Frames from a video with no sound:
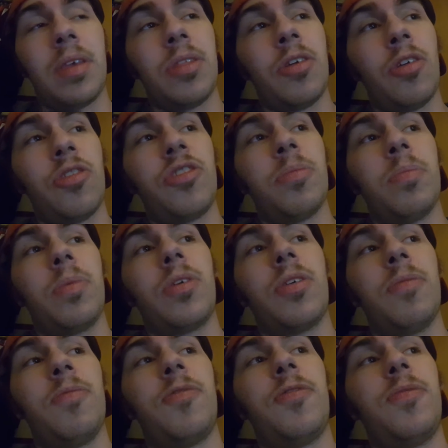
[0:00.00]
there are some
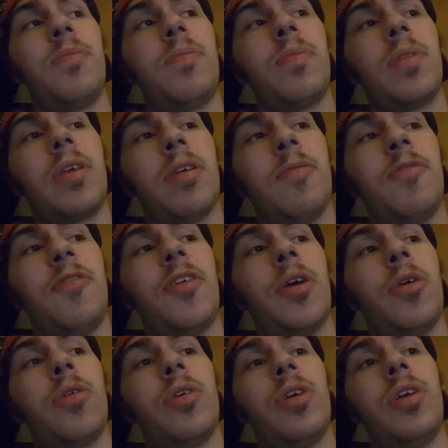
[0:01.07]
conf-
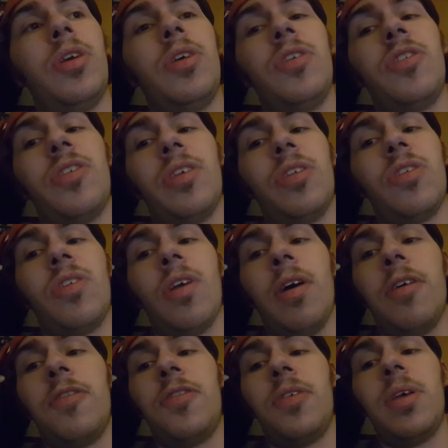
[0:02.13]
and
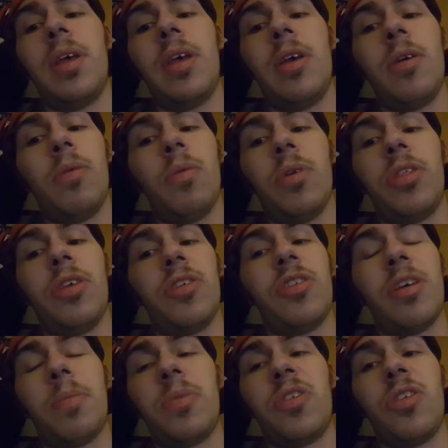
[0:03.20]
stuff with this
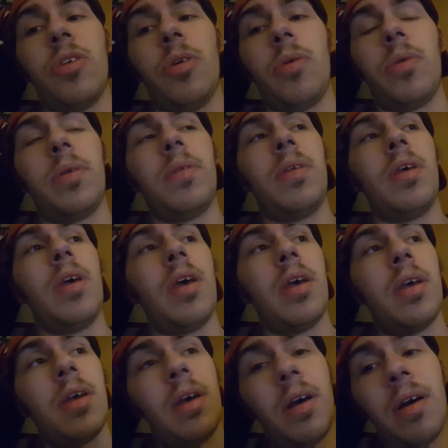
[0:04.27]
episode.
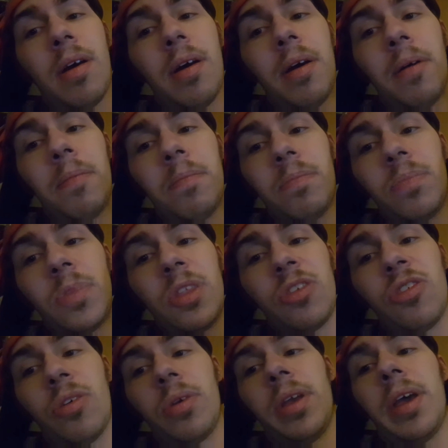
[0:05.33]
Um,
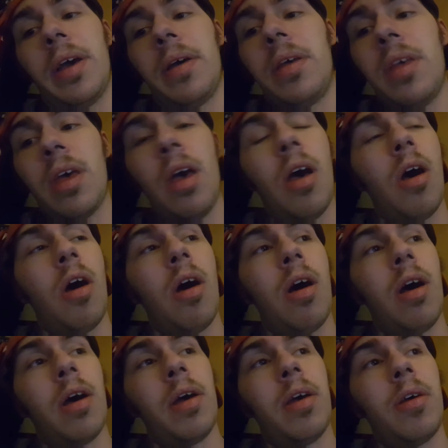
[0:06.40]
so yeah.
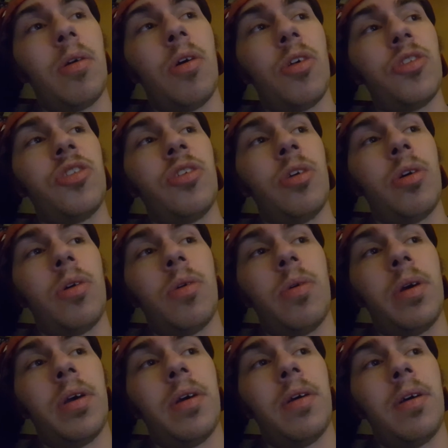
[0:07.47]
Uh,
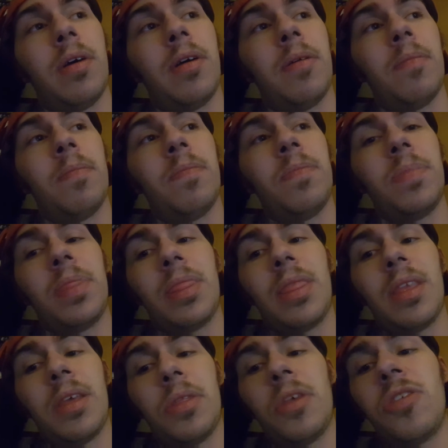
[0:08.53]
also, um,
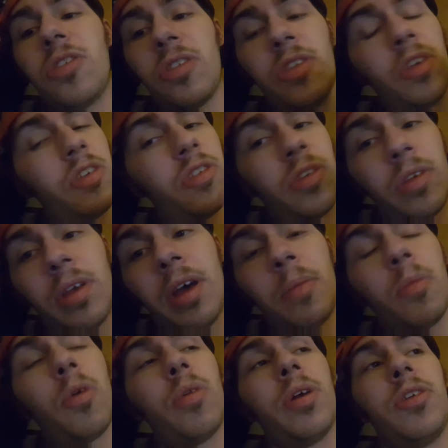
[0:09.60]
this is this.
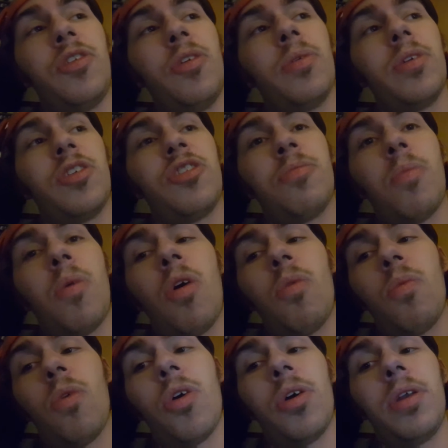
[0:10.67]
I'm only doing a small
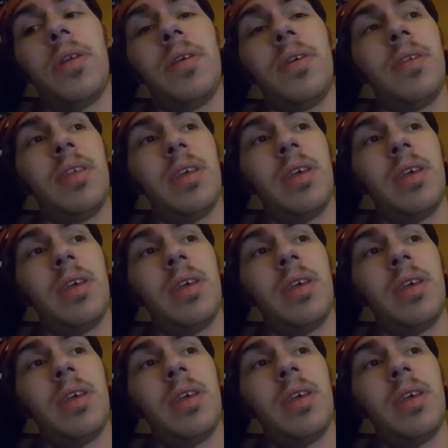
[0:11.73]
one.